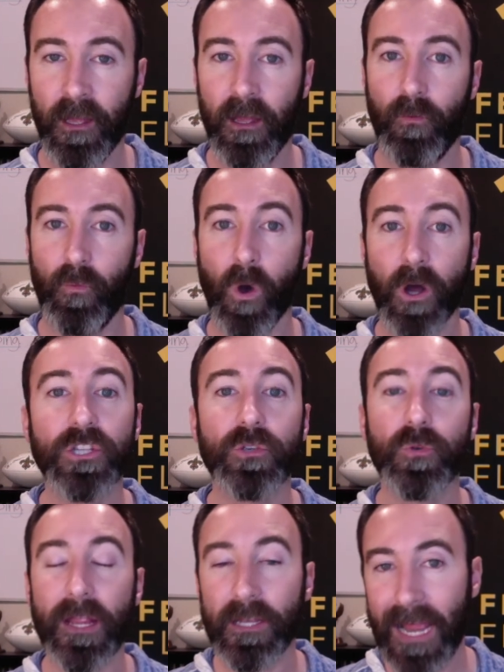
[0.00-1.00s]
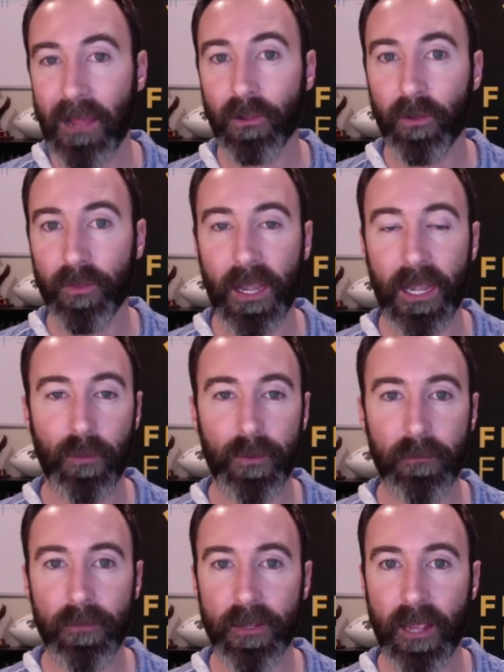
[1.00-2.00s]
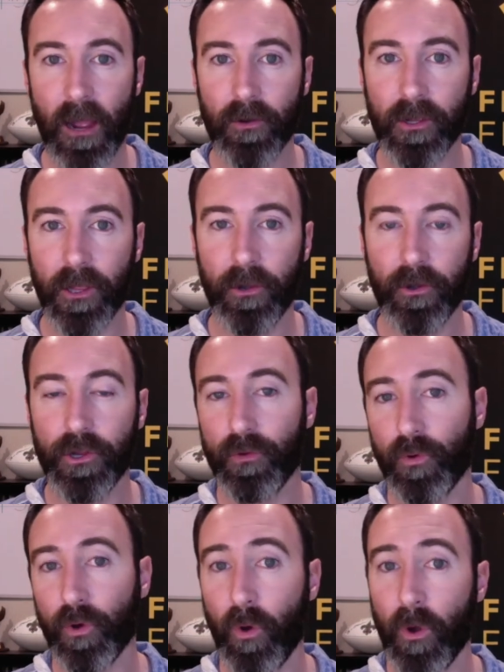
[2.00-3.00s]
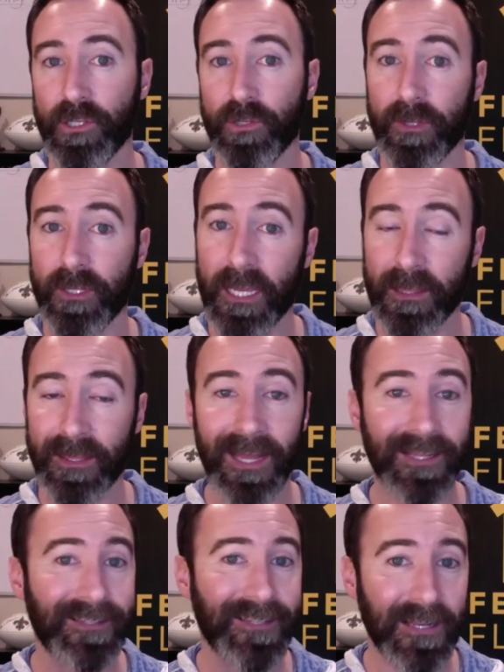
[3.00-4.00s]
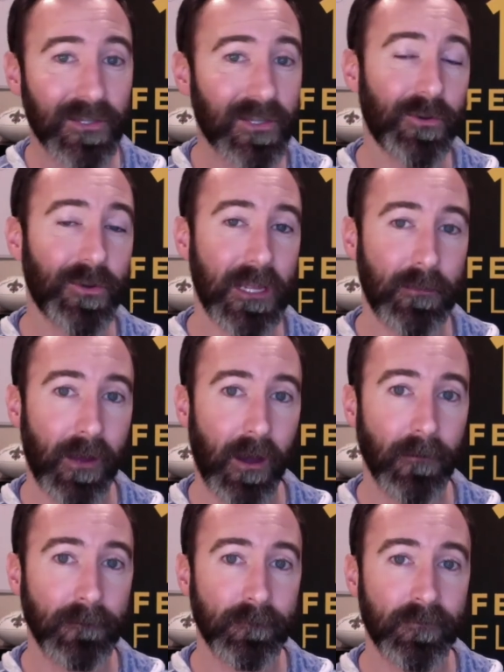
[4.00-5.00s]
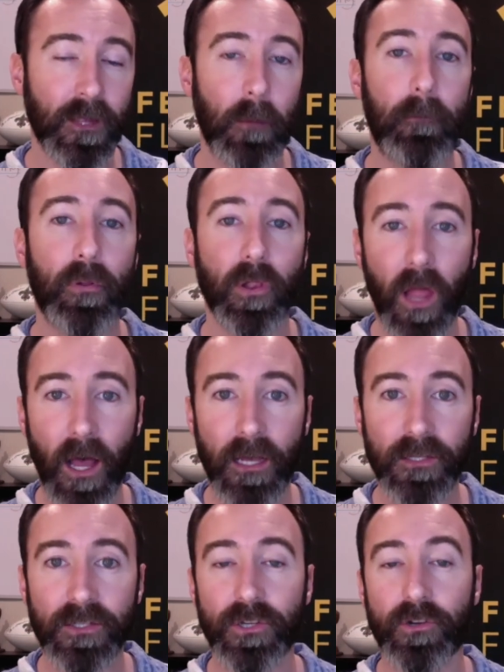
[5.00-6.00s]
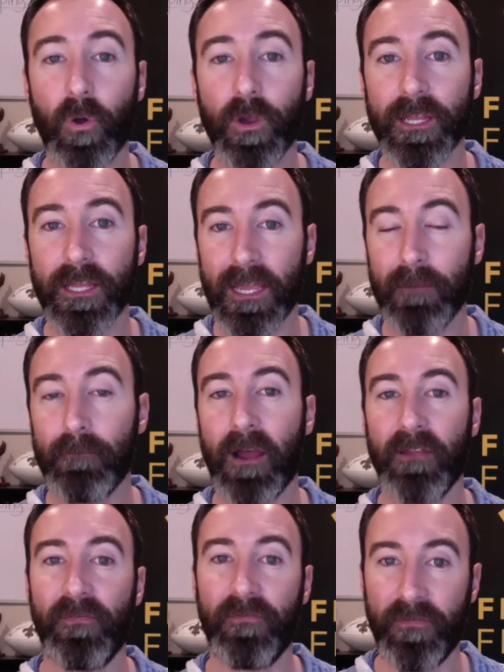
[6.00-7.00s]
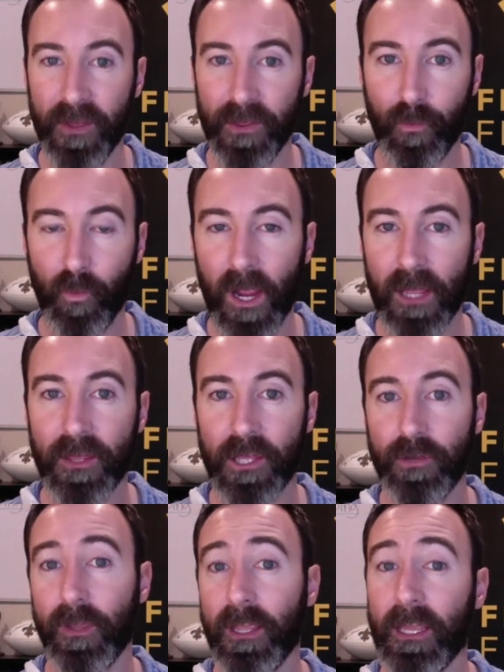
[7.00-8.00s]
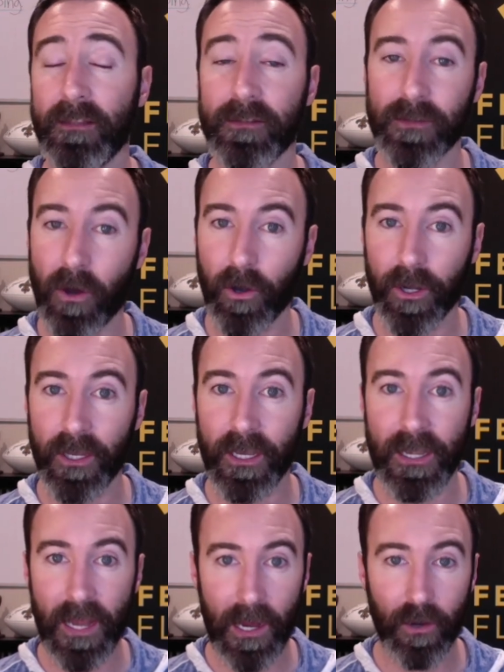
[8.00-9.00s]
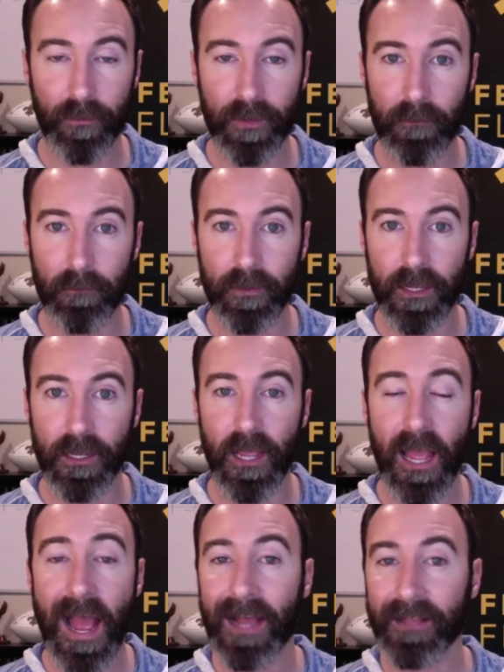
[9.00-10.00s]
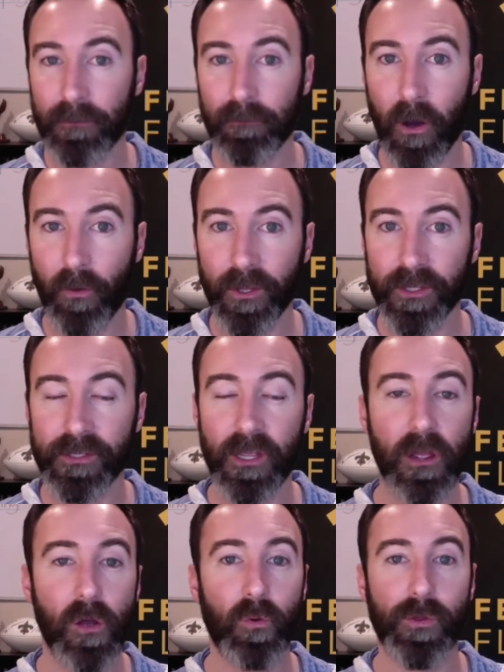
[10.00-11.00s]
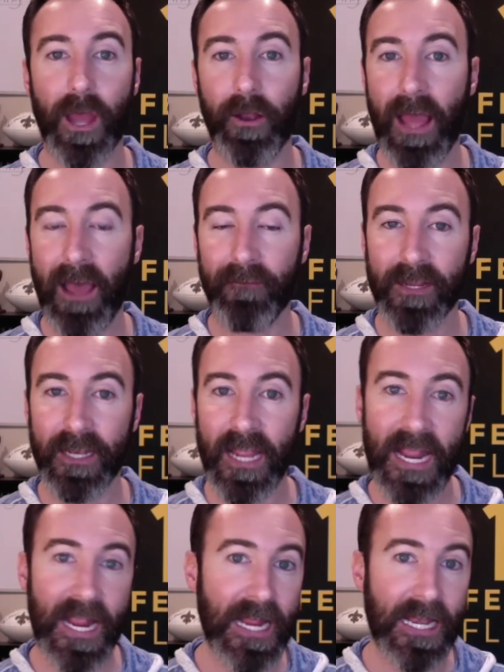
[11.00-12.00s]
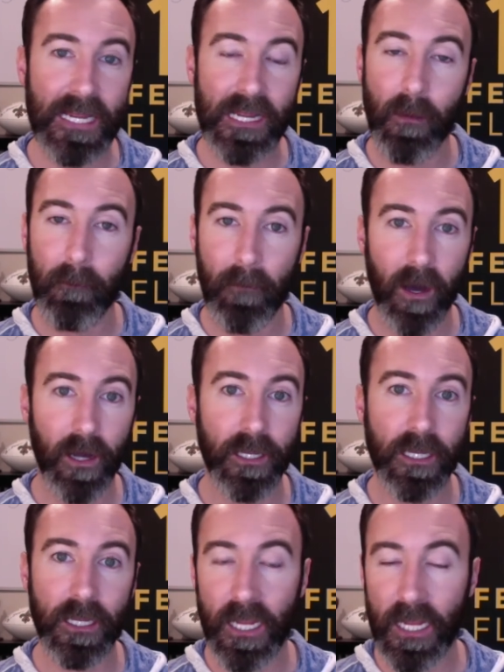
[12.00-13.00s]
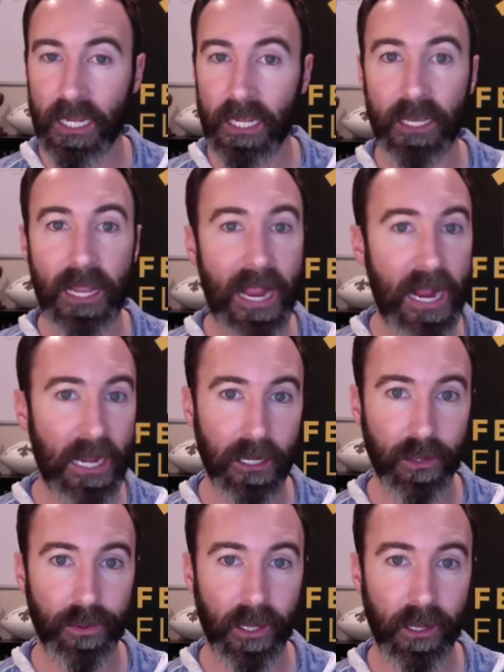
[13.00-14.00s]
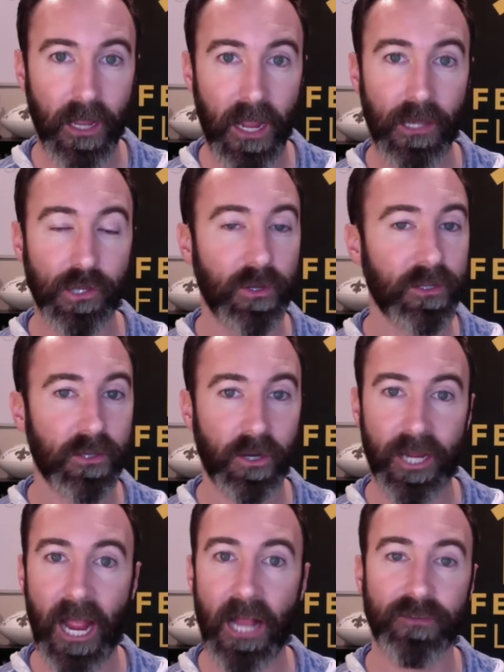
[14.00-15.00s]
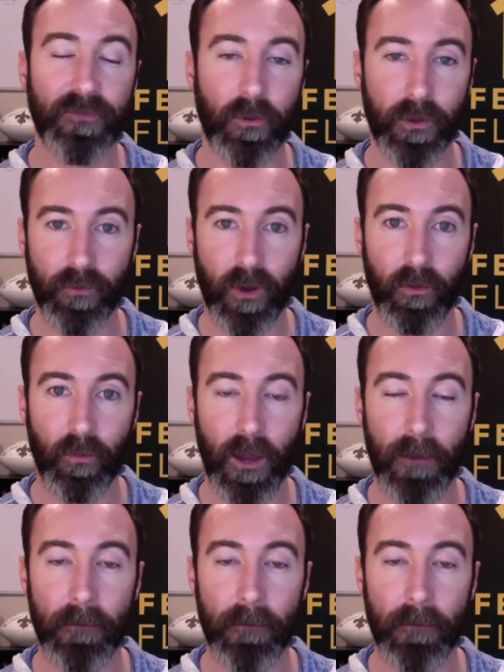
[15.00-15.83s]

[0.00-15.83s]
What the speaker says: Once you download that Airbnb calculator, you are going to get that sent to your email. Plus, you're going to get my 5th way that you can get started in Airbnb as a bonus, without having any money in anything. And you can start cash flowing right away.